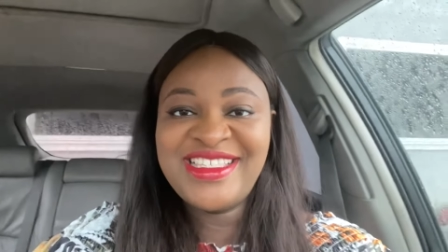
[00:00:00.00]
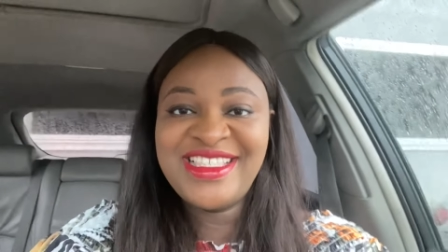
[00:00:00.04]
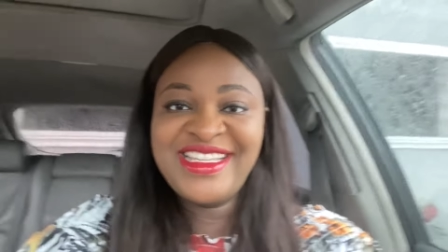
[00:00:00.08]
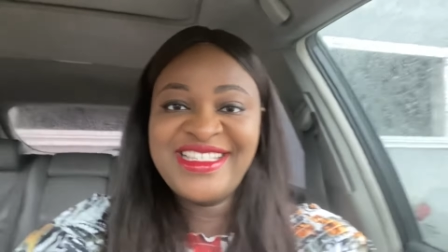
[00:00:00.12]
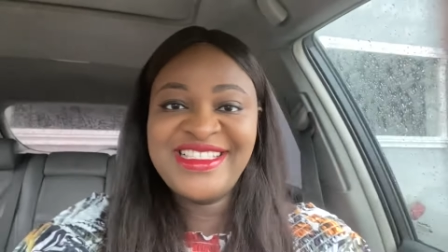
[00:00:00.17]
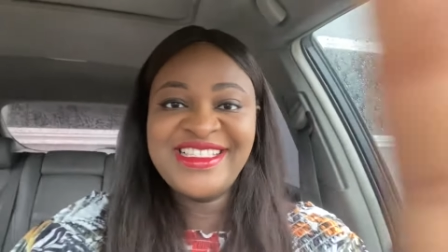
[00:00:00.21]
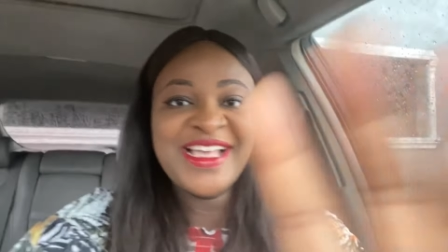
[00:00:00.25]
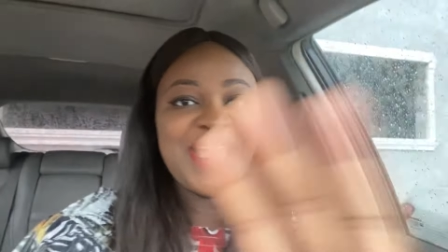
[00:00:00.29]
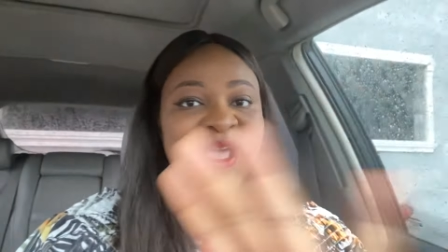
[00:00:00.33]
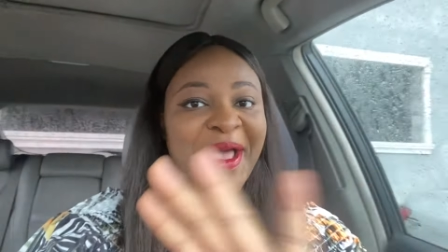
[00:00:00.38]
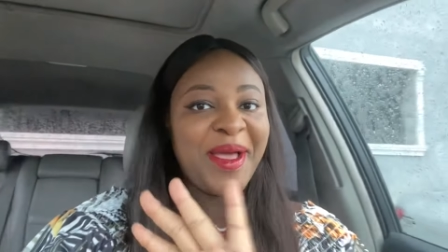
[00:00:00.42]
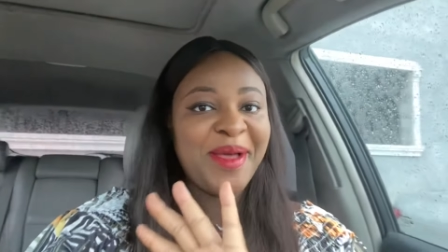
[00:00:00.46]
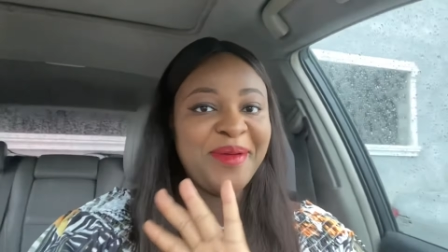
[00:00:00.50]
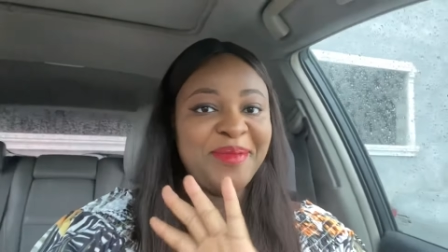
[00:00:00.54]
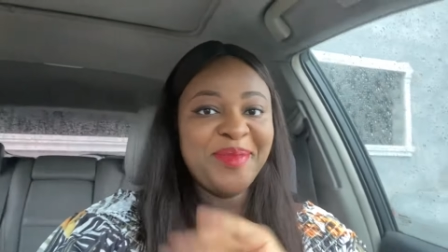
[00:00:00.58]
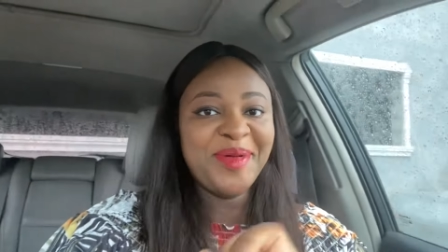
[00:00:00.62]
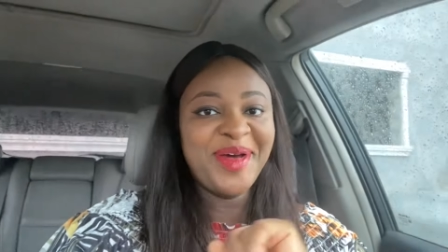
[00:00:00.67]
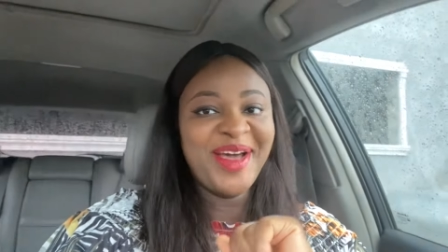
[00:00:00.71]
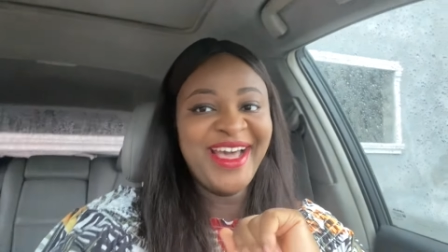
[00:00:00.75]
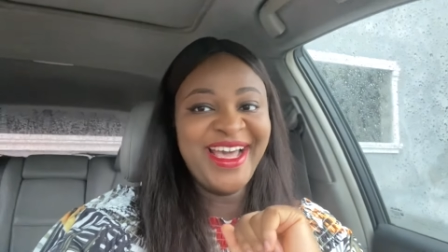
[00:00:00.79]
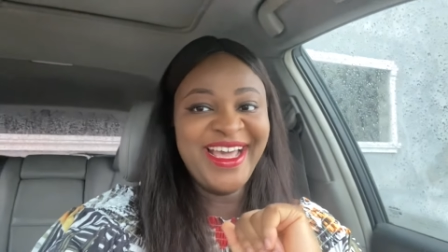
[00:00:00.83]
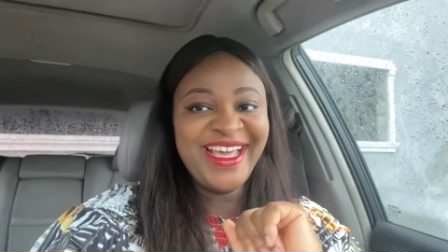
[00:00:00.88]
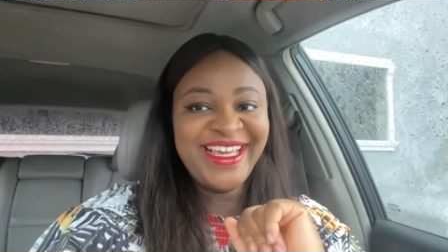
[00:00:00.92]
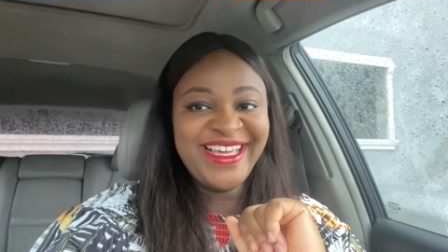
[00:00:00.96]
later
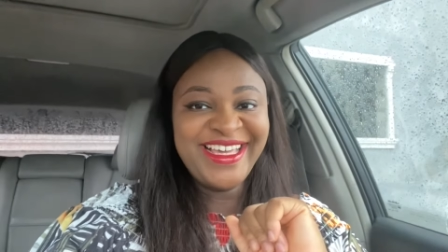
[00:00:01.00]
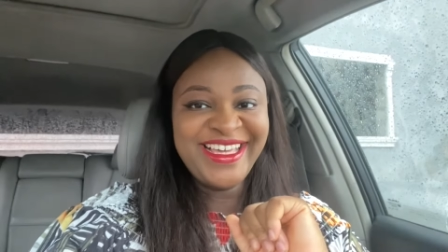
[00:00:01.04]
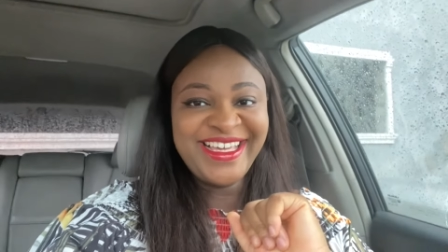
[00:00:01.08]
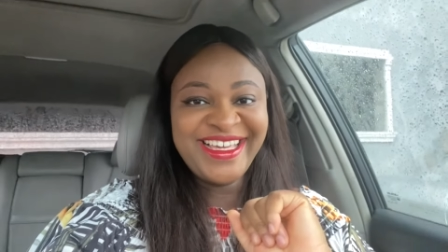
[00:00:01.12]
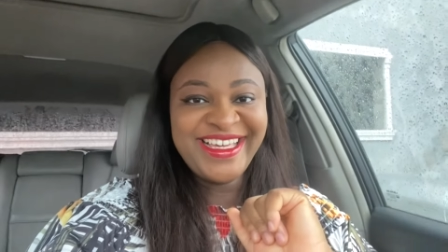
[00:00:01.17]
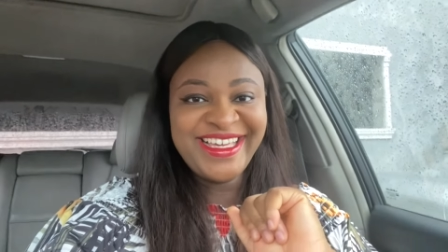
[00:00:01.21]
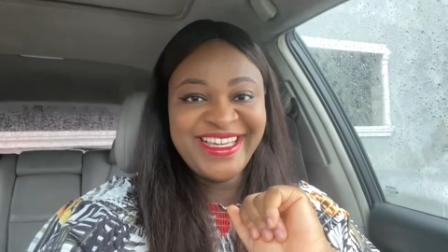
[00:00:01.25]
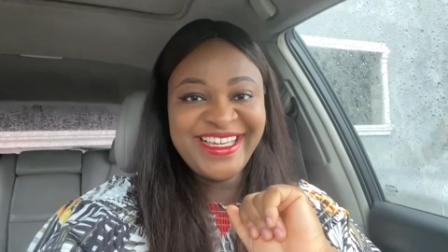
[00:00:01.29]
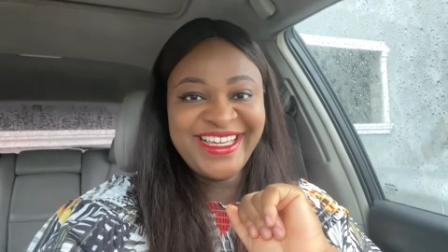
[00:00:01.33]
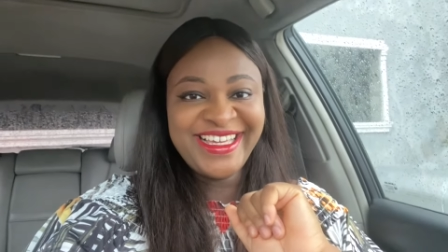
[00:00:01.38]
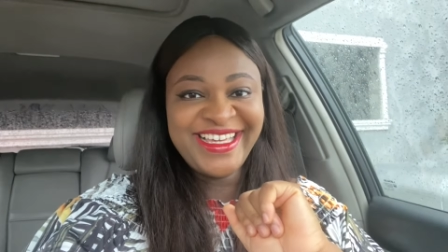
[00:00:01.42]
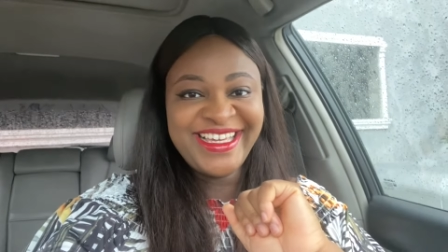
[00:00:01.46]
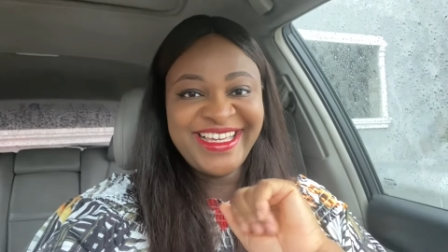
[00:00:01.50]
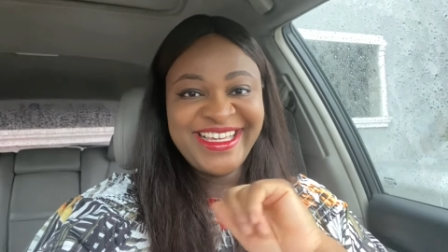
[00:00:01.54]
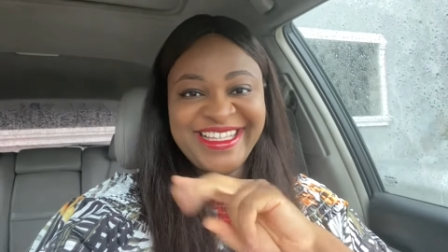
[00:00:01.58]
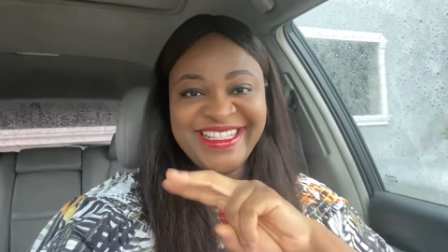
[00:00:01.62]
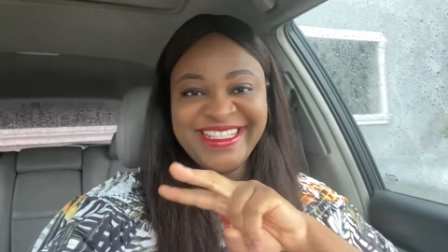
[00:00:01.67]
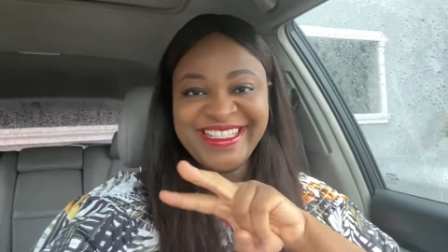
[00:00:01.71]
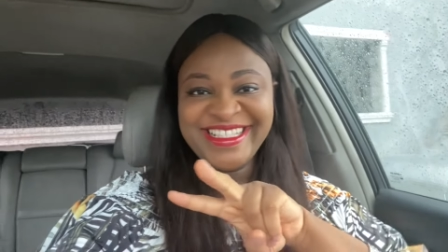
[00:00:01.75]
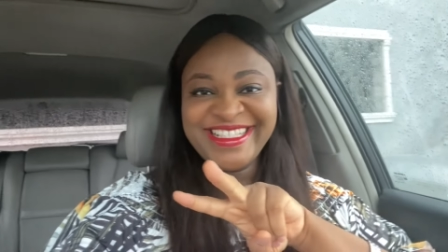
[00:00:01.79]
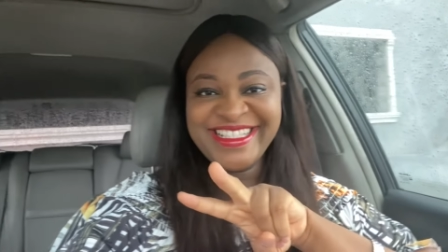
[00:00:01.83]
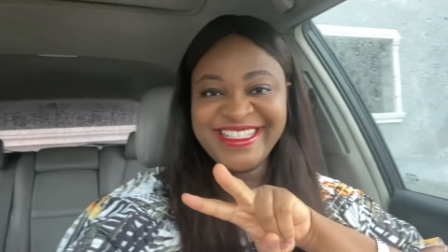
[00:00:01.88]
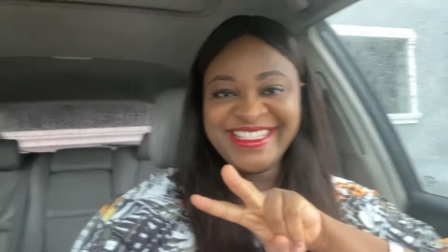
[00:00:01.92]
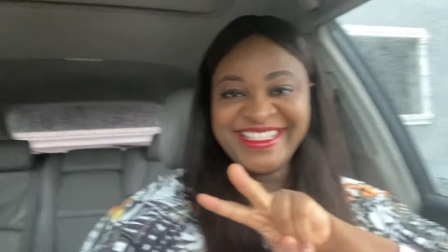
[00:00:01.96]
bye
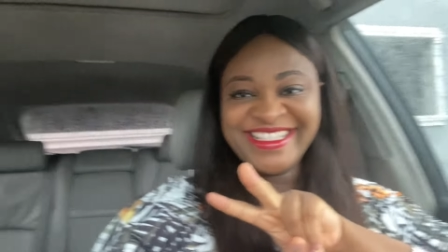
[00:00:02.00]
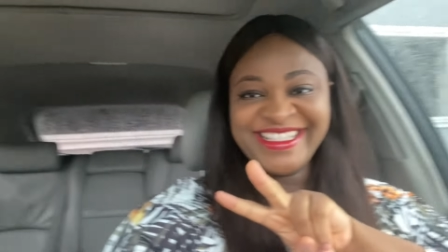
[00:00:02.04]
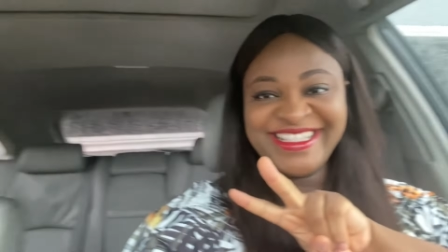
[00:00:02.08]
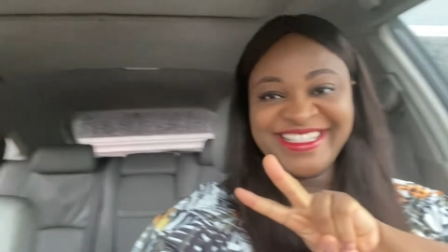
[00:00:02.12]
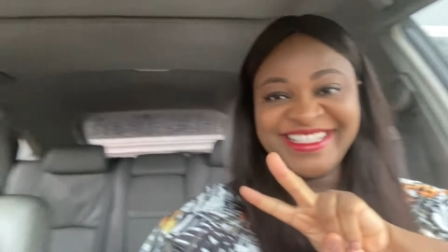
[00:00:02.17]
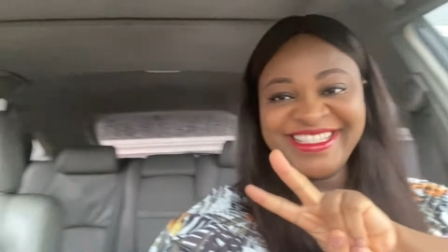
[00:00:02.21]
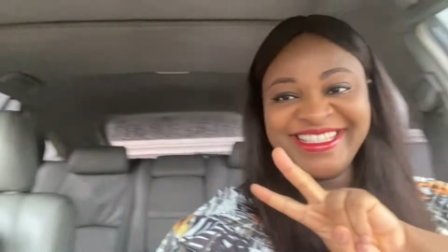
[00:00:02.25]
bye